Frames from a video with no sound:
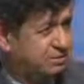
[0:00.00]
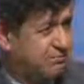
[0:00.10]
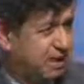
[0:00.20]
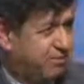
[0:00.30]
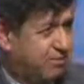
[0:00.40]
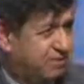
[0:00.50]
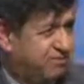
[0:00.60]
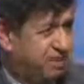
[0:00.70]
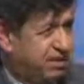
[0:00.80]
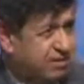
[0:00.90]
family,
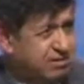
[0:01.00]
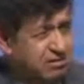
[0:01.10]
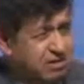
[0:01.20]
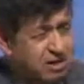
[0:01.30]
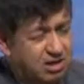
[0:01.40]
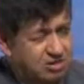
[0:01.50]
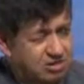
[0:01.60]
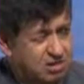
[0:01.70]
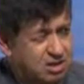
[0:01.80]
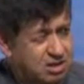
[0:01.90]
faith and
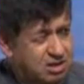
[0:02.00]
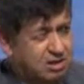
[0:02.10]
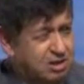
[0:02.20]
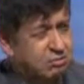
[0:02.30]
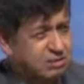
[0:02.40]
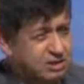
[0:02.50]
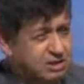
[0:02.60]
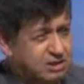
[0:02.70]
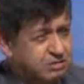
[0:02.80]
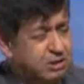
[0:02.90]
culture. And that was the
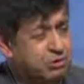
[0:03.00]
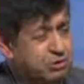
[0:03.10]
reason. But the